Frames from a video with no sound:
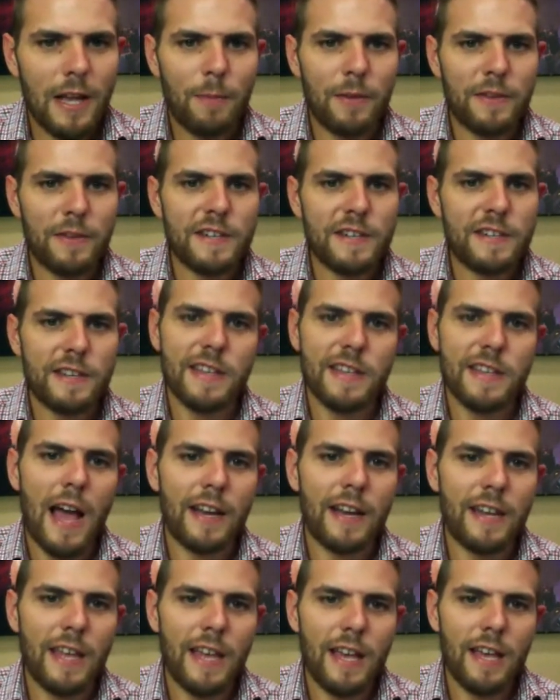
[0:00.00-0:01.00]
but just this
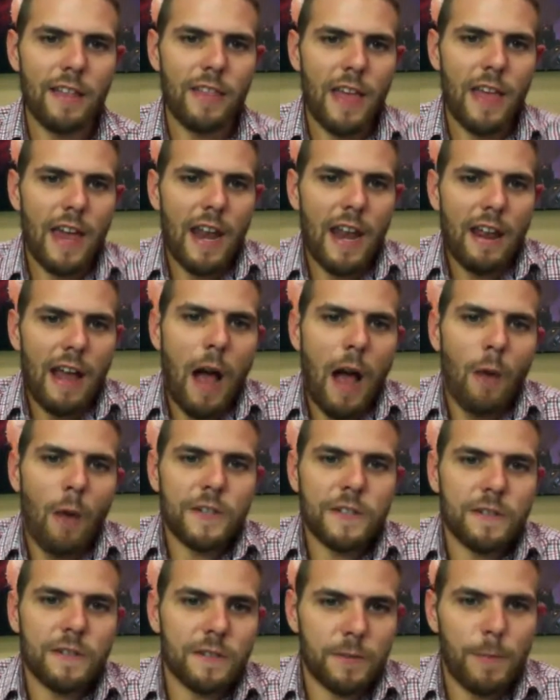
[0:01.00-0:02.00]
idea that I
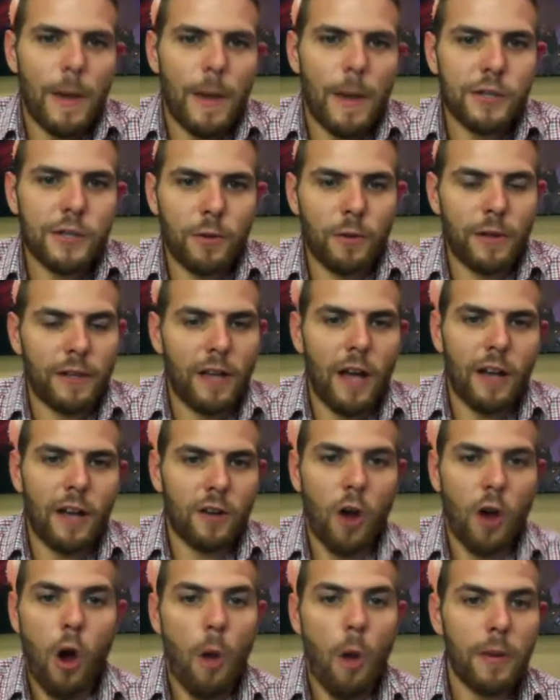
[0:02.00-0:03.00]
was special and God
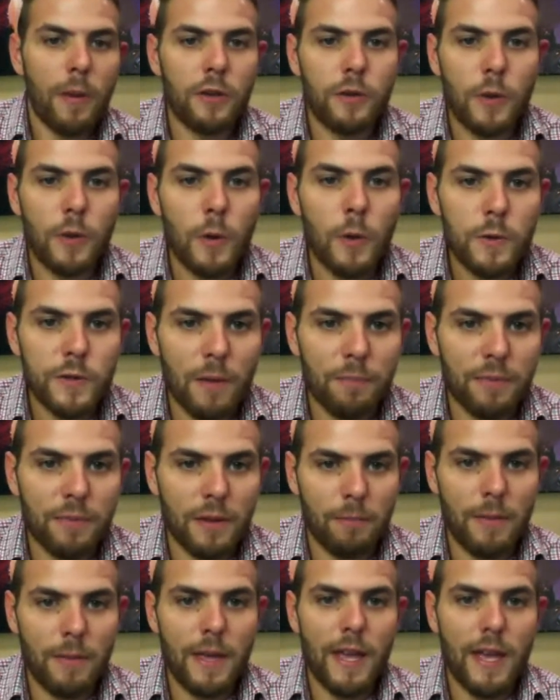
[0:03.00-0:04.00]
called me to do
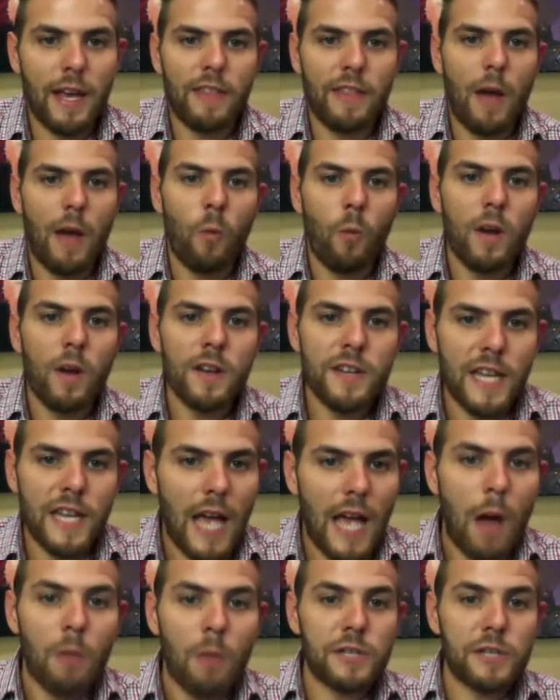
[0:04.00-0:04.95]
something big and that one day I